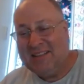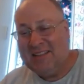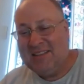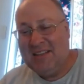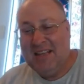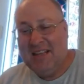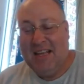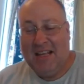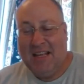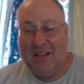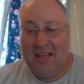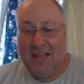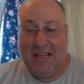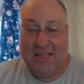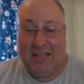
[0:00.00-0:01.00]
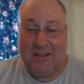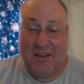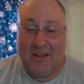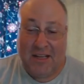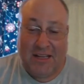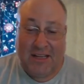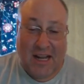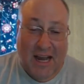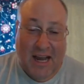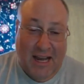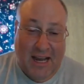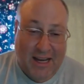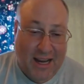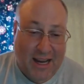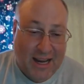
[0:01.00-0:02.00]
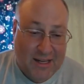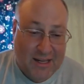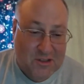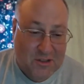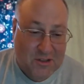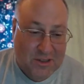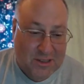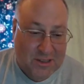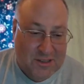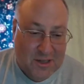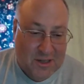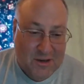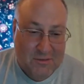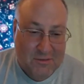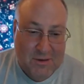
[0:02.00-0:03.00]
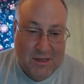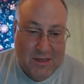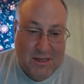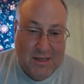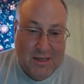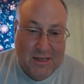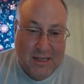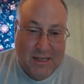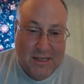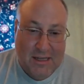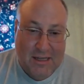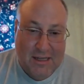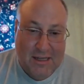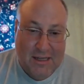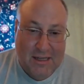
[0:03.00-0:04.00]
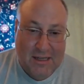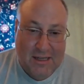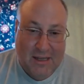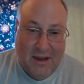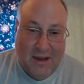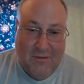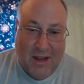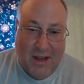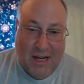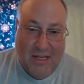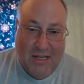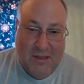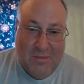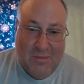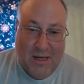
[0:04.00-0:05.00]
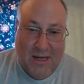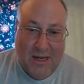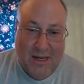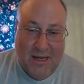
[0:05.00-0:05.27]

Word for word: you think he's going to die actually, so he, avenge me, he they